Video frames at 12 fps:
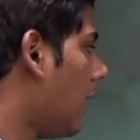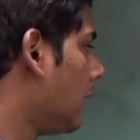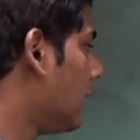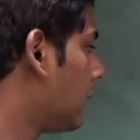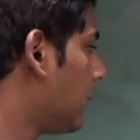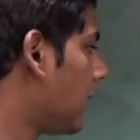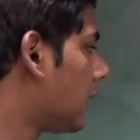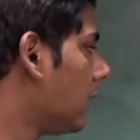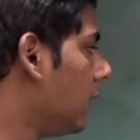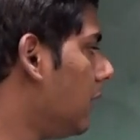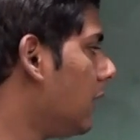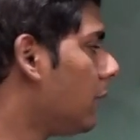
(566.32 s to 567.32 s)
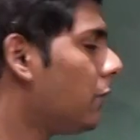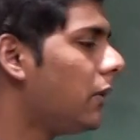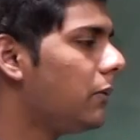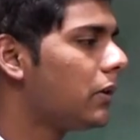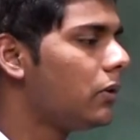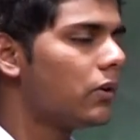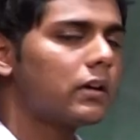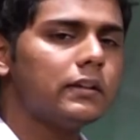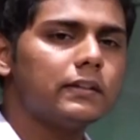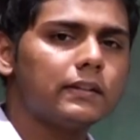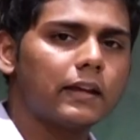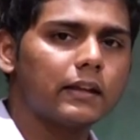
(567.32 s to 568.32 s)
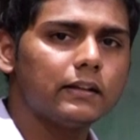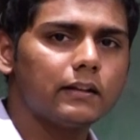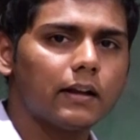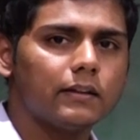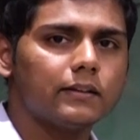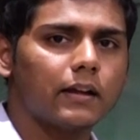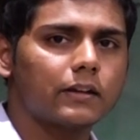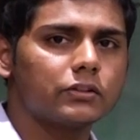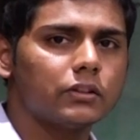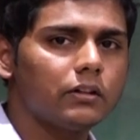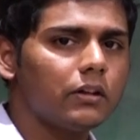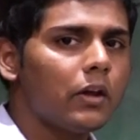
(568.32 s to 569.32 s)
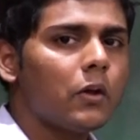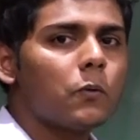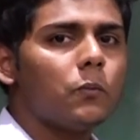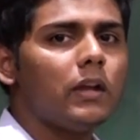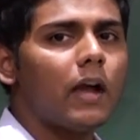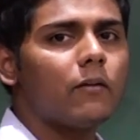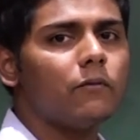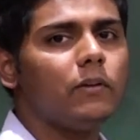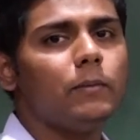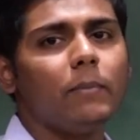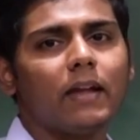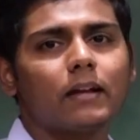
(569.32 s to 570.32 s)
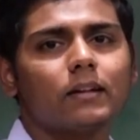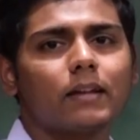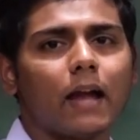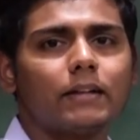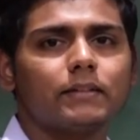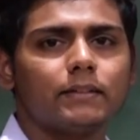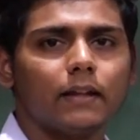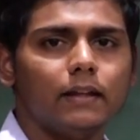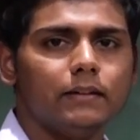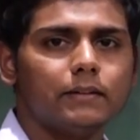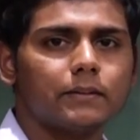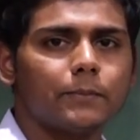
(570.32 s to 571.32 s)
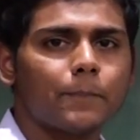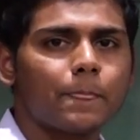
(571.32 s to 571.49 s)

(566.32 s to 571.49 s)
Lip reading: Respectively, when we look at the second transaction, we make a cash sales.